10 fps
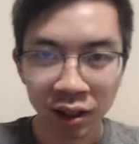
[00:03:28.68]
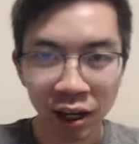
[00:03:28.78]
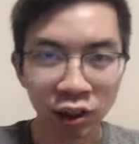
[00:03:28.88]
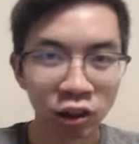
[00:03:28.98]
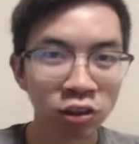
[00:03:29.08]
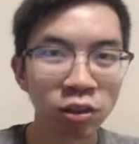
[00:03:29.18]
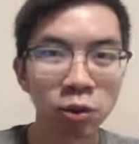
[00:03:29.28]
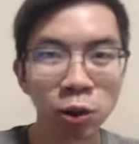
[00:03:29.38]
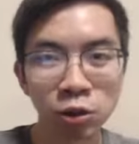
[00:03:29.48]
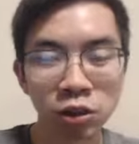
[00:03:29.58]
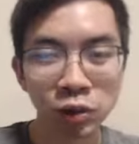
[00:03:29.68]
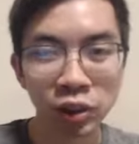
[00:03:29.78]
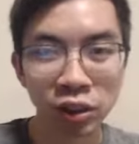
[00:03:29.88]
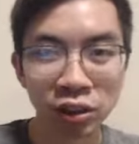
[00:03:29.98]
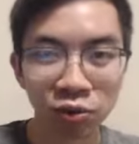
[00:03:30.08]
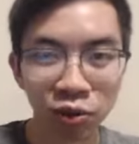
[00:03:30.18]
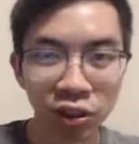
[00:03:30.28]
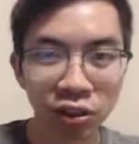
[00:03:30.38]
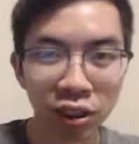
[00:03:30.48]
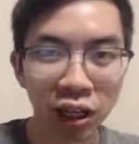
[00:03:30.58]
In terms of the road surfaces for
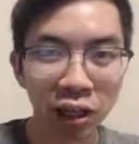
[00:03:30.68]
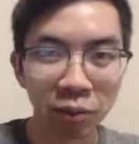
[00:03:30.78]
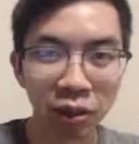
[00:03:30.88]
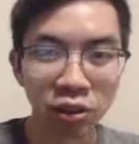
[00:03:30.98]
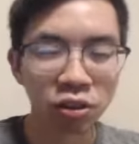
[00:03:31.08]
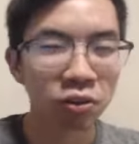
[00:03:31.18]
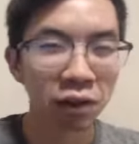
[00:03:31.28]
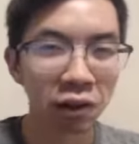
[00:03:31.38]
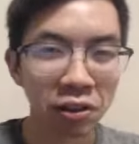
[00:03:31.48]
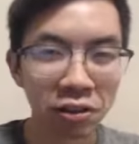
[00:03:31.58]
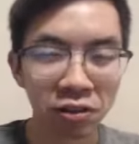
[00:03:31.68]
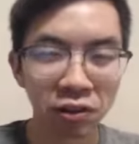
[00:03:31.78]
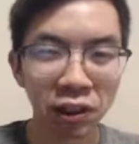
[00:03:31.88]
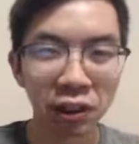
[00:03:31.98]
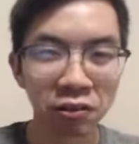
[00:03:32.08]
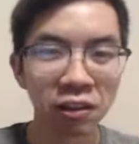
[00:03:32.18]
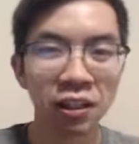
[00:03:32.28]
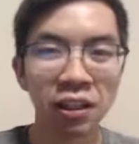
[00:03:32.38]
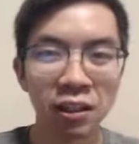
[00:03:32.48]
this climb, it sort of varies throughout.